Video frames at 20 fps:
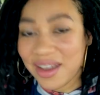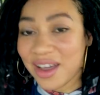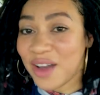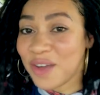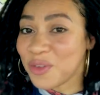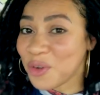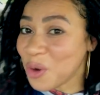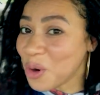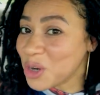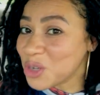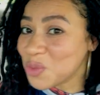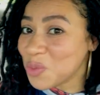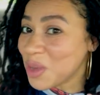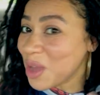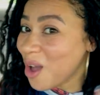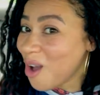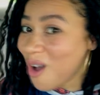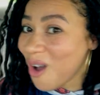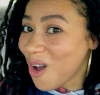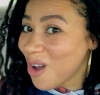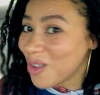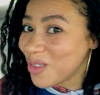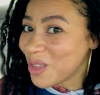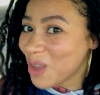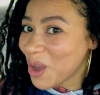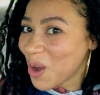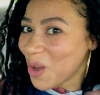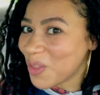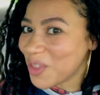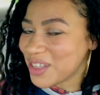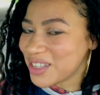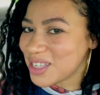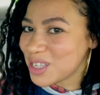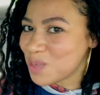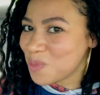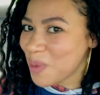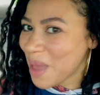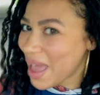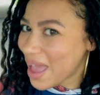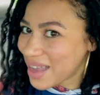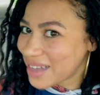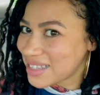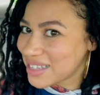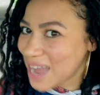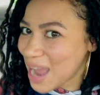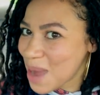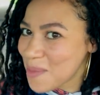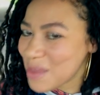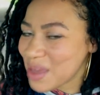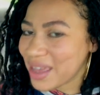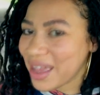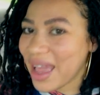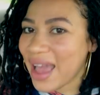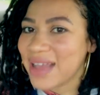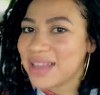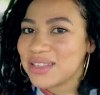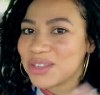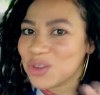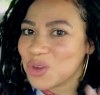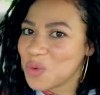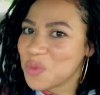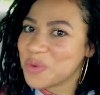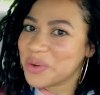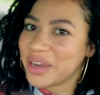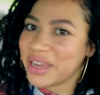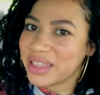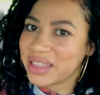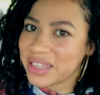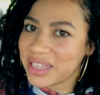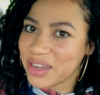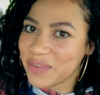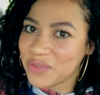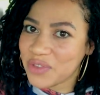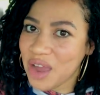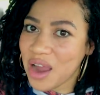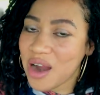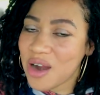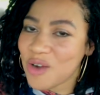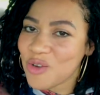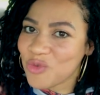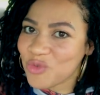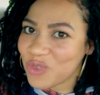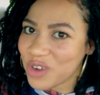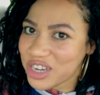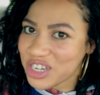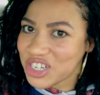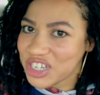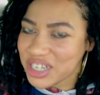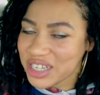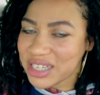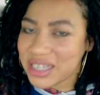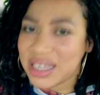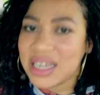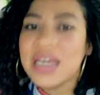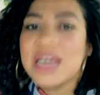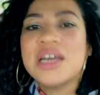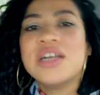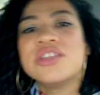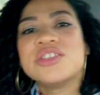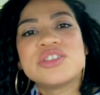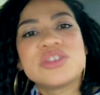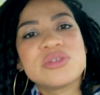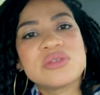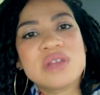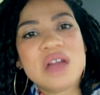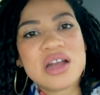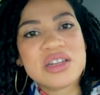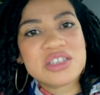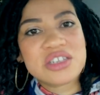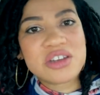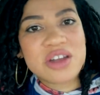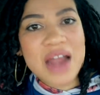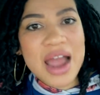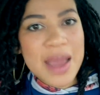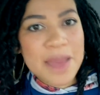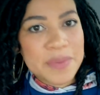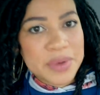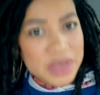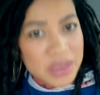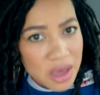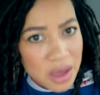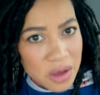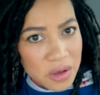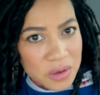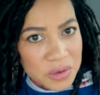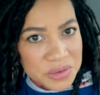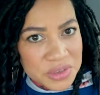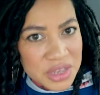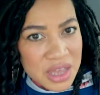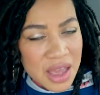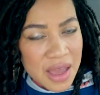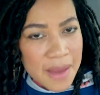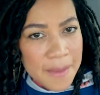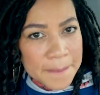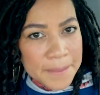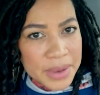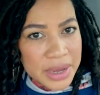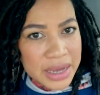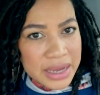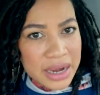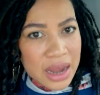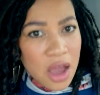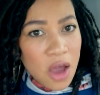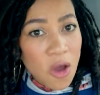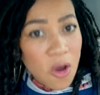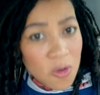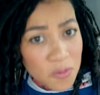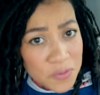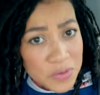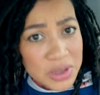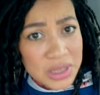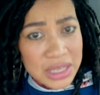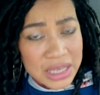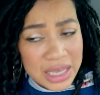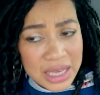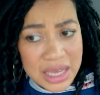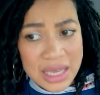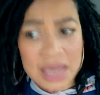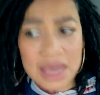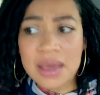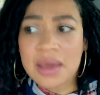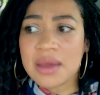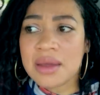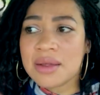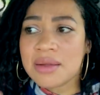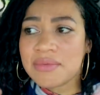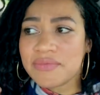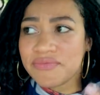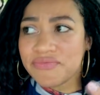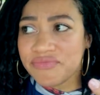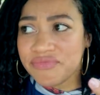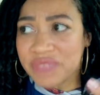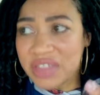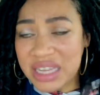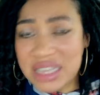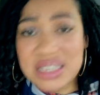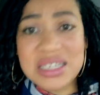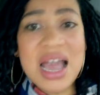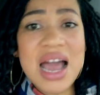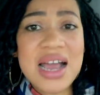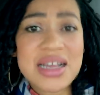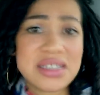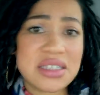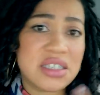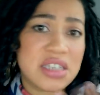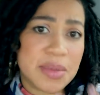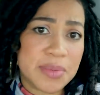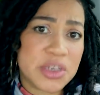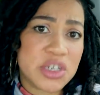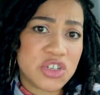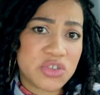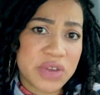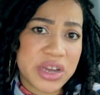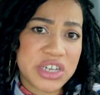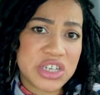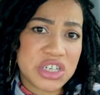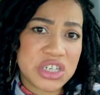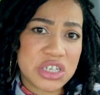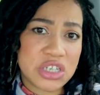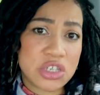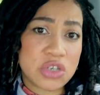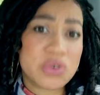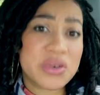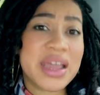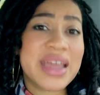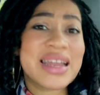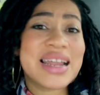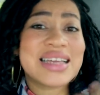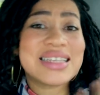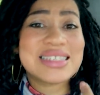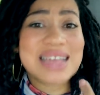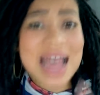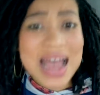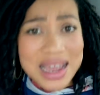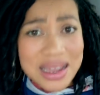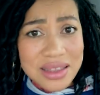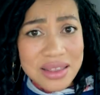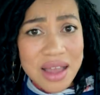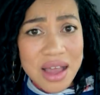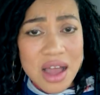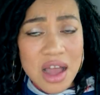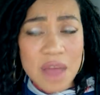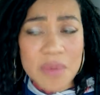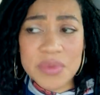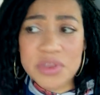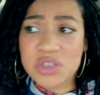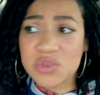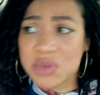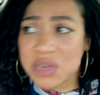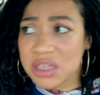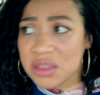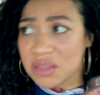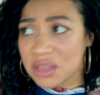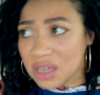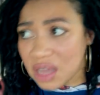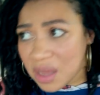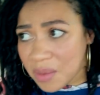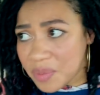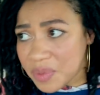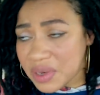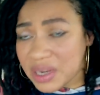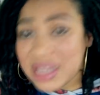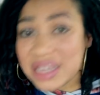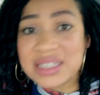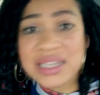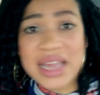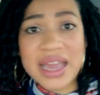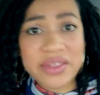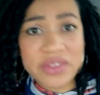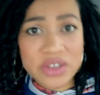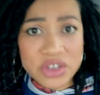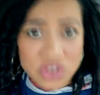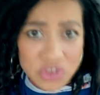Of course, we all know this is bad timing as Uber and Lyft are rushing to launch their IPOs, but hopefully these kinds of demonstrations create a dialogue between the companies and the